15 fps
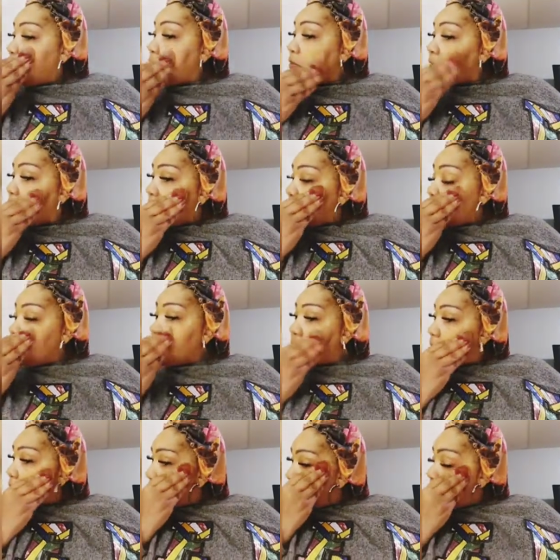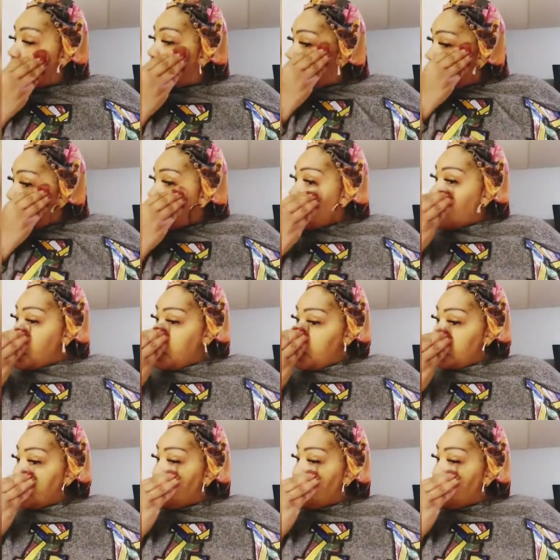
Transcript: okay? And